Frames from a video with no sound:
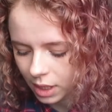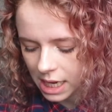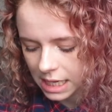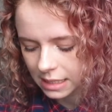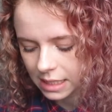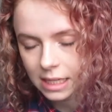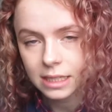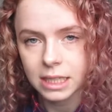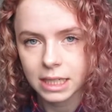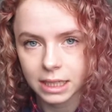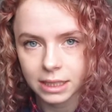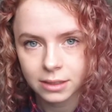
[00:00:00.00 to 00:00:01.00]
and it
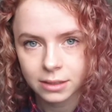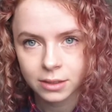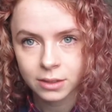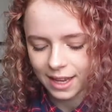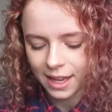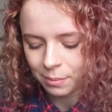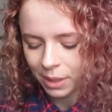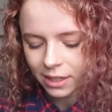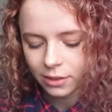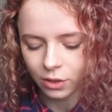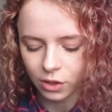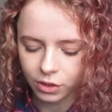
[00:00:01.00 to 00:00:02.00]
is
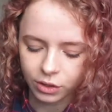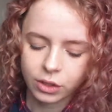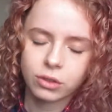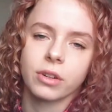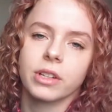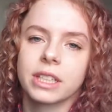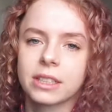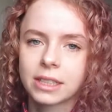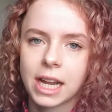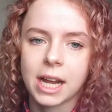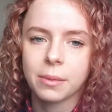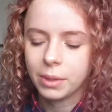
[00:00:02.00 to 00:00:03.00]
based on Schrodinger's
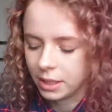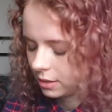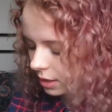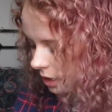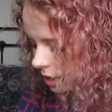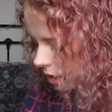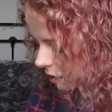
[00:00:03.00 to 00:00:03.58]
cat basically.